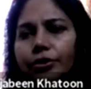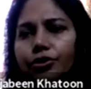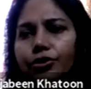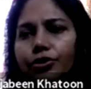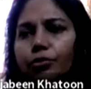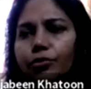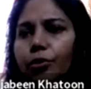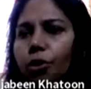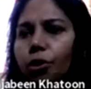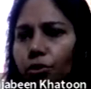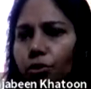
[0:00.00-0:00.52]

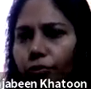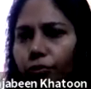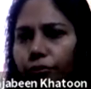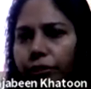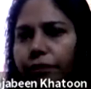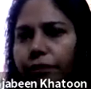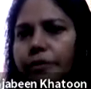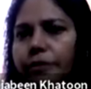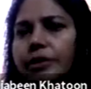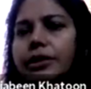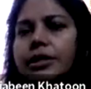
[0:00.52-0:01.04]
tomorrow we
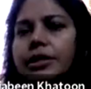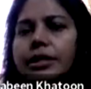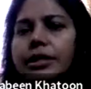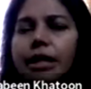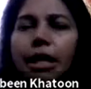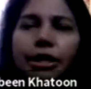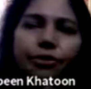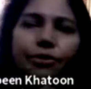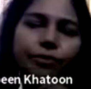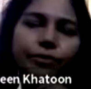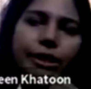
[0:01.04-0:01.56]
will
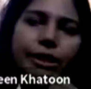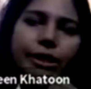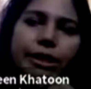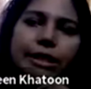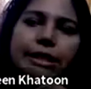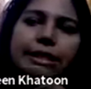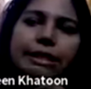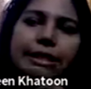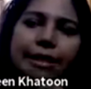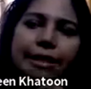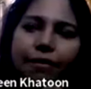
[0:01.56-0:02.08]
start with the
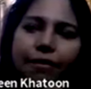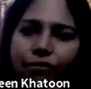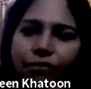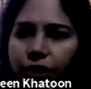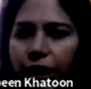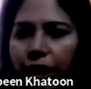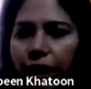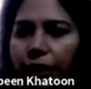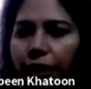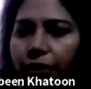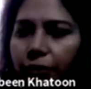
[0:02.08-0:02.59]

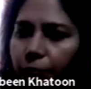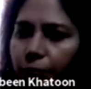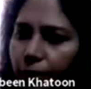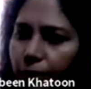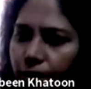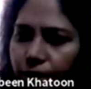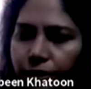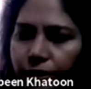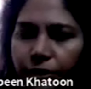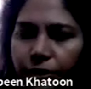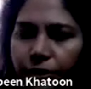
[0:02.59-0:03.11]
safety and
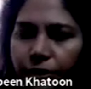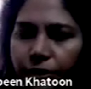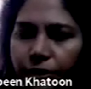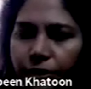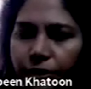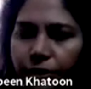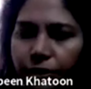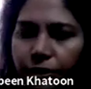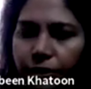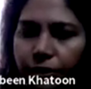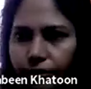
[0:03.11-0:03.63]
emergency
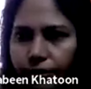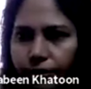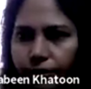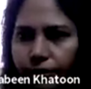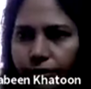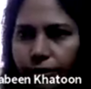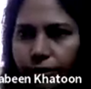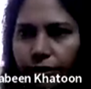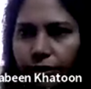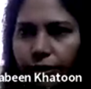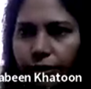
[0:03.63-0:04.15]

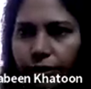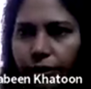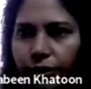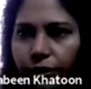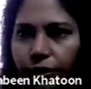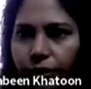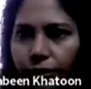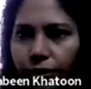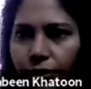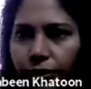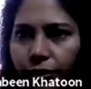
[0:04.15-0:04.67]
procedures.
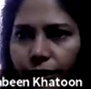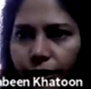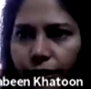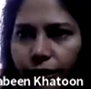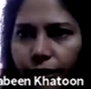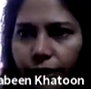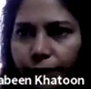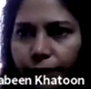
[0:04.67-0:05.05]
Okay. okay.